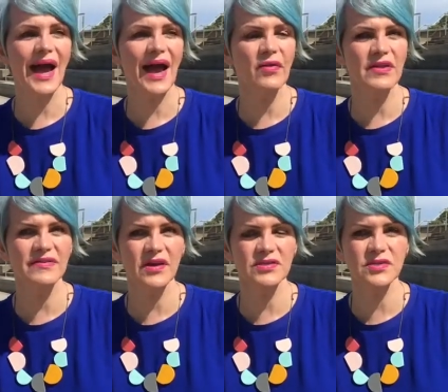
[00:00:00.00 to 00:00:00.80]
how
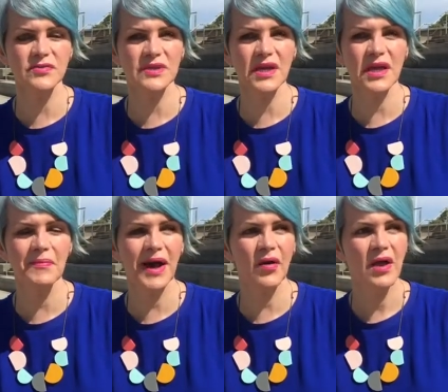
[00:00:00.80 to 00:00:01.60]
these articles are going to
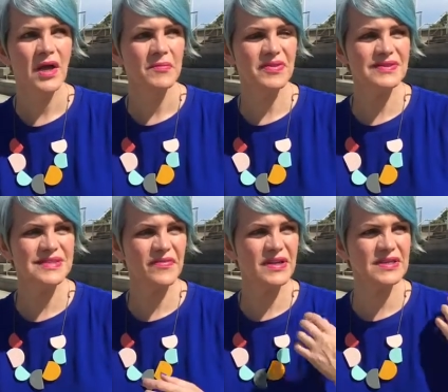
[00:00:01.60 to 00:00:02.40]
come out. But there's
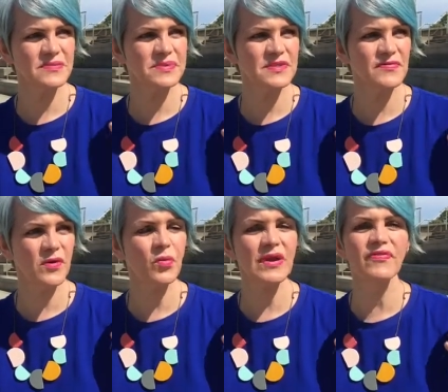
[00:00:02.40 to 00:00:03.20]
definitely some stuff
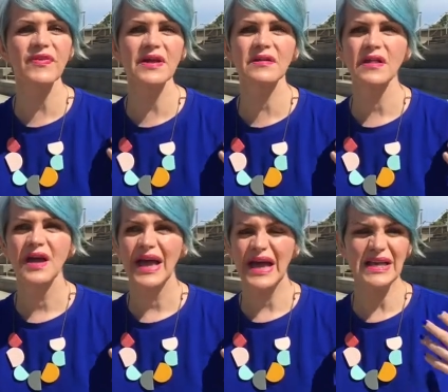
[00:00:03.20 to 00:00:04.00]
that we feel
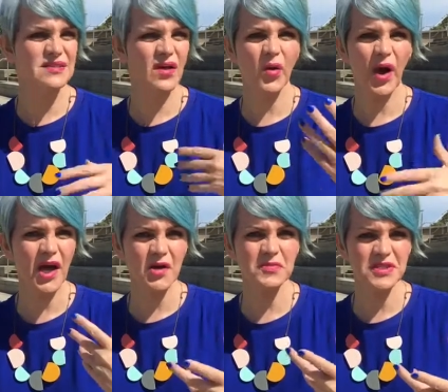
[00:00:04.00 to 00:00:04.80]
isn't
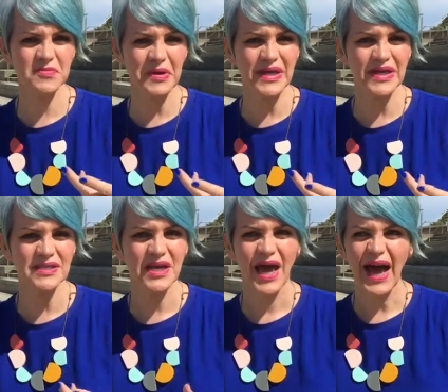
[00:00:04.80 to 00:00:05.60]
quite up to speed.
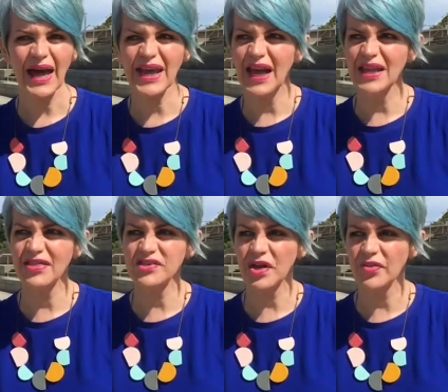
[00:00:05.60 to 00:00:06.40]
And, it, and in
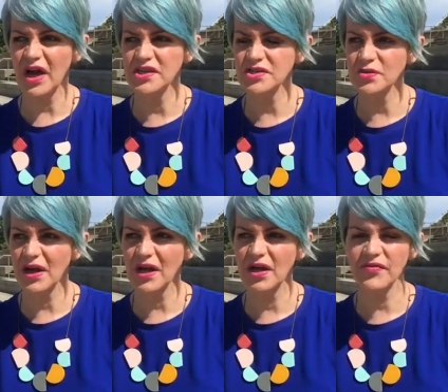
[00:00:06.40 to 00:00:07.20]
the show that I do,
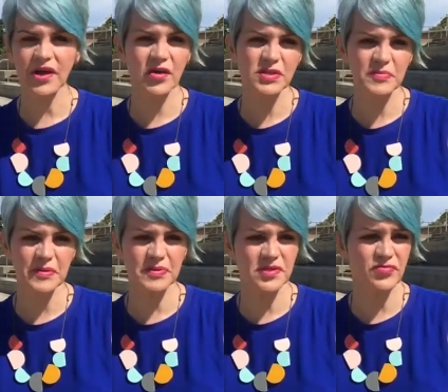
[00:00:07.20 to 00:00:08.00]
I kind of encourage
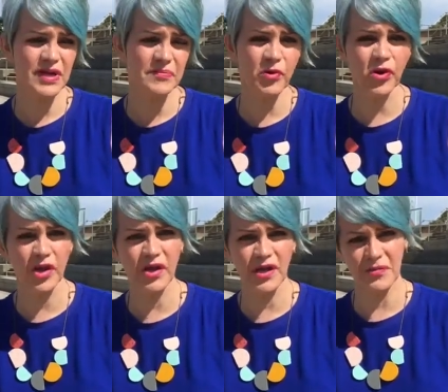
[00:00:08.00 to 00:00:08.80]
people to read a book,
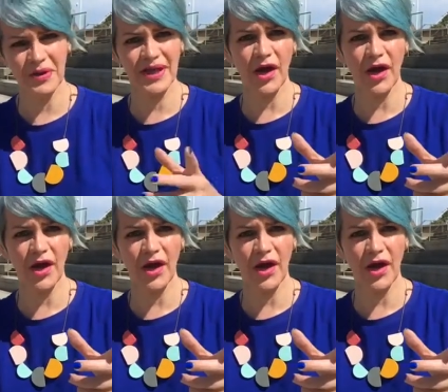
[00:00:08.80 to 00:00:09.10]
look it up and